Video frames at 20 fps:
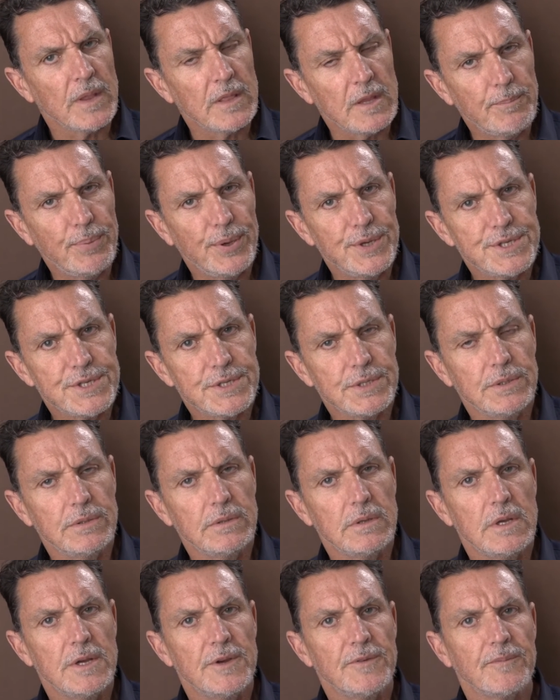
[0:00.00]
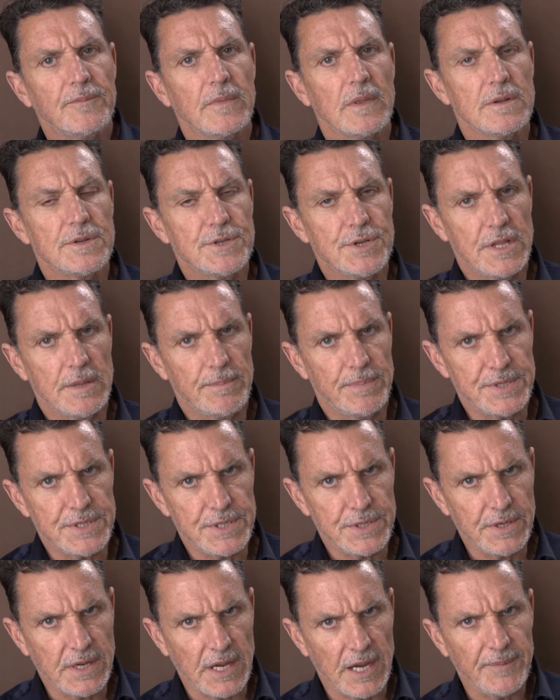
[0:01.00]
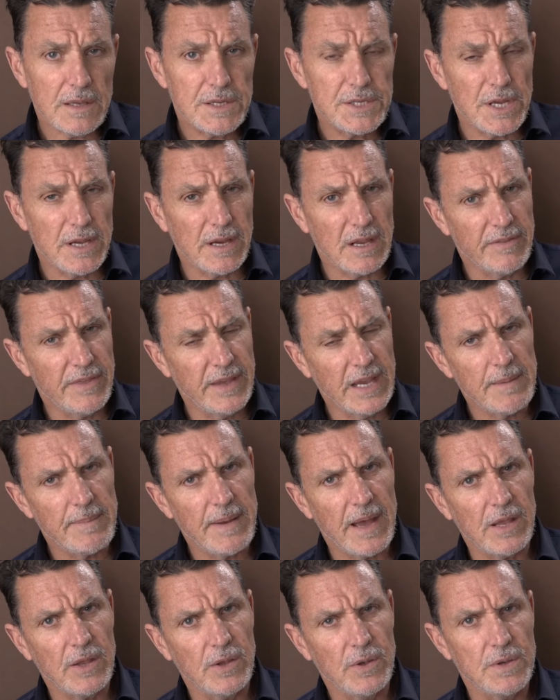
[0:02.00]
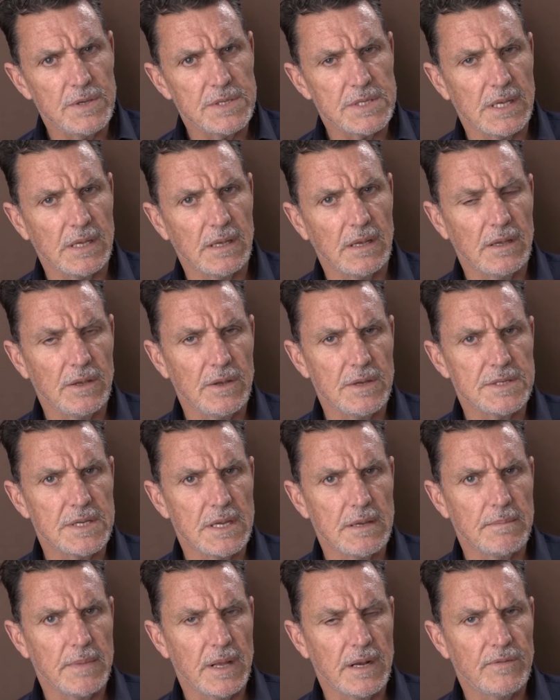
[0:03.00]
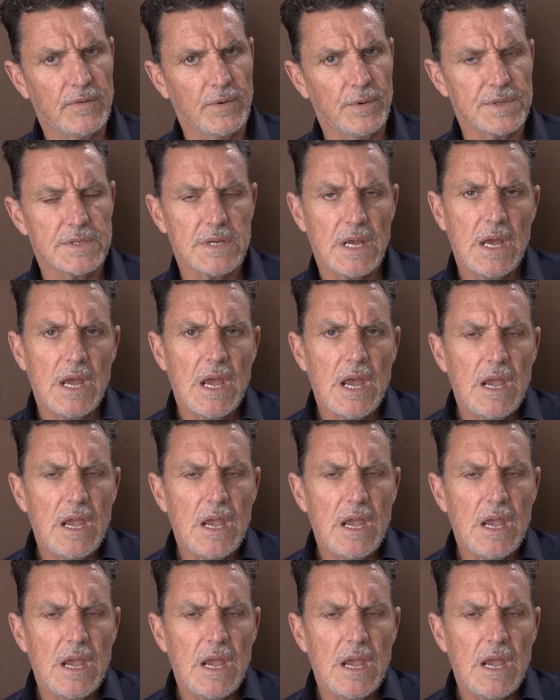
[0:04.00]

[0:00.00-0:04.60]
The pistol to the bazooka. So you can think about using metaphors.